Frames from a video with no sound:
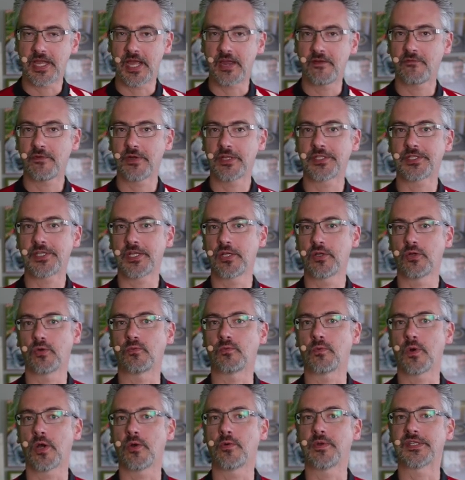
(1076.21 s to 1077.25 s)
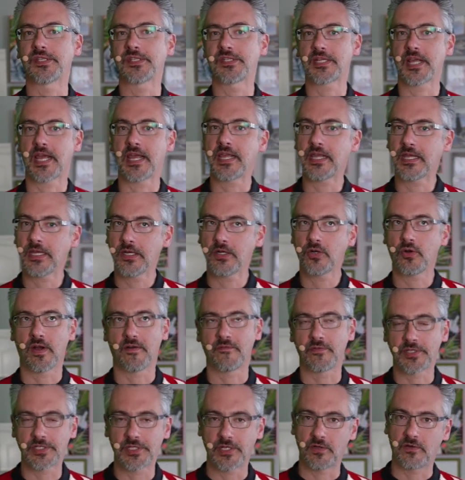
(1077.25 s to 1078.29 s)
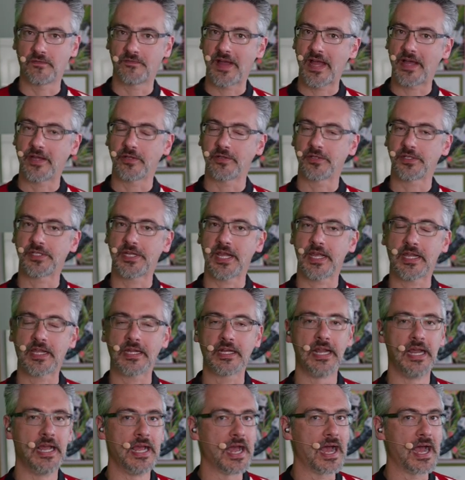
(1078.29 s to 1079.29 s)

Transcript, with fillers: every single row is taken or every single value is taken,